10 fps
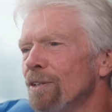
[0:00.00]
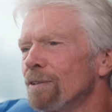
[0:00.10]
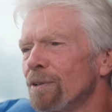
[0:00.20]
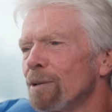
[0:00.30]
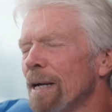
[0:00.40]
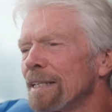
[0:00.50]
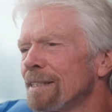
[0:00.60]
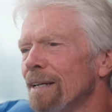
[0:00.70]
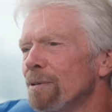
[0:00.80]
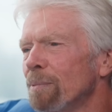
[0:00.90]
look for the
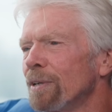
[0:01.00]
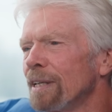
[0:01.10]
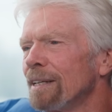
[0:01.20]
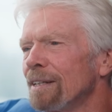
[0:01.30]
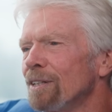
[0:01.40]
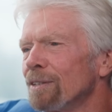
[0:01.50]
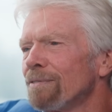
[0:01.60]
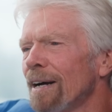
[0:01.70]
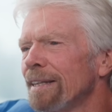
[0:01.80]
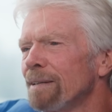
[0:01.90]
best in everybody, you'll
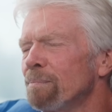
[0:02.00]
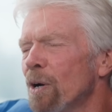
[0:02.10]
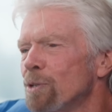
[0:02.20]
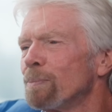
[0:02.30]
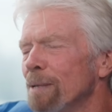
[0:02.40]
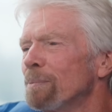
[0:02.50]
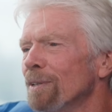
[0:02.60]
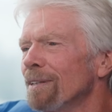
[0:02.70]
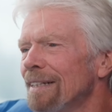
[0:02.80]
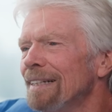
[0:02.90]
find that most
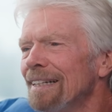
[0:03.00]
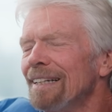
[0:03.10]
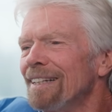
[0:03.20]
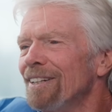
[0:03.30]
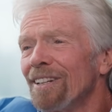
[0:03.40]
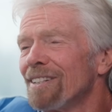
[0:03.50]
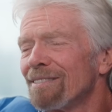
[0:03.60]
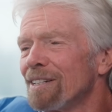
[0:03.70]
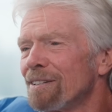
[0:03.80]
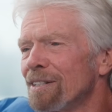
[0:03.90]
people, you know, there's
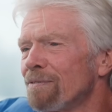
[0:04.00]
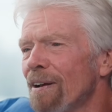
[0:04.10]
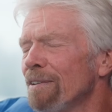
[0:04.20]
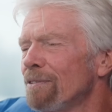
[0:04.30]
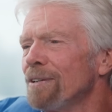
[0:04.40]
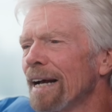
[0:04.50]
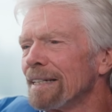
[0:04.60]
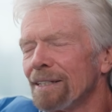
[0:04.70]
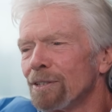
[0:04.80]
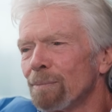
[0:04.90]
there's, there's very few
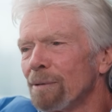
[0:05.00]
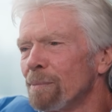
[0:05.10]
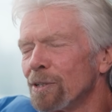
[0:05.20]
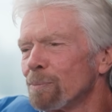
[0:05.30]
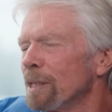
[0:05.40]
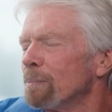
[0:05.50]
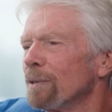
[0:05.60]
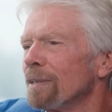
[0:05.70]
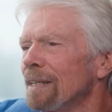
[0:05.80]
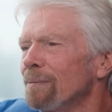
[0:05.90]
negatives about most
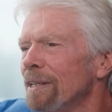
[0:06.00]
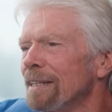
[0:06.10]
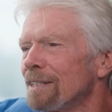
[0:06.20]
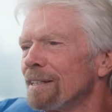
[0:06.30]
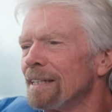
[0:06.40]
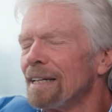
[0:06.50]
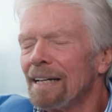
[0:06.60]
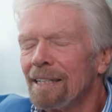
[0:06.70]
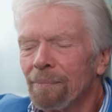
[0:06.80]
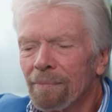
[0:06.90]
people. I mean, it's
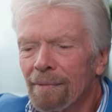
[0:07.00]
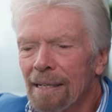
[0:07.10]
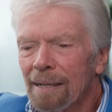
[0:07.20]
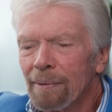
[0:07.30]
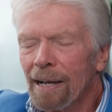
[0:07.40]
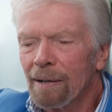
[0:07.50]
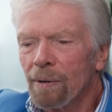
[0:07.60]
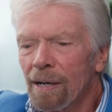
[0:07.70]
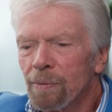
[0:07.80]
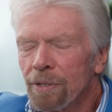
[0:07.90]
um, I mean, I
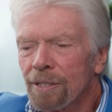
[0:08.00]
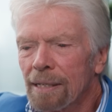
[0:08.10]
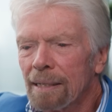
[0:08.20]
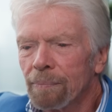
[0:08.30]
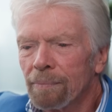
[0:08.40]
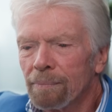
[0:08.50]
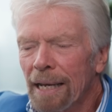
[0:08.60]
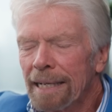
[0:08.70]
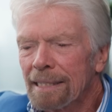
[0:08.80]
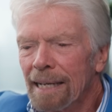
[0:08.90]
I was um,
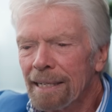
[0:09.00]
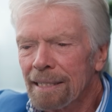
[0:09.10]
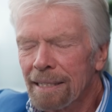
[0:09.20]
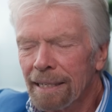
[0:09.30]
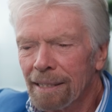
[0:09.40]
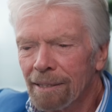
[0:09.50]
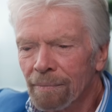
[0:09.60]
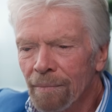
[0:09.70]
playing tennis in